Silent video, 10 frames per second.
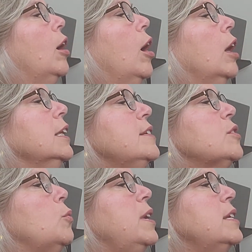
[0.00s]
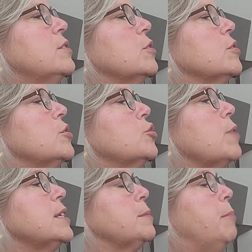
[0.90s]
Holly squeezed her
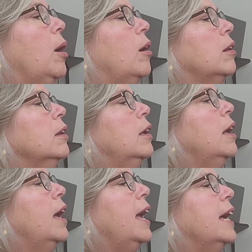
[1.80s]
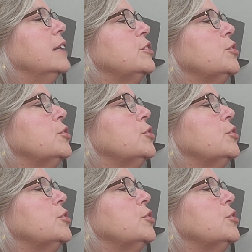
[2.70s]
stress ball and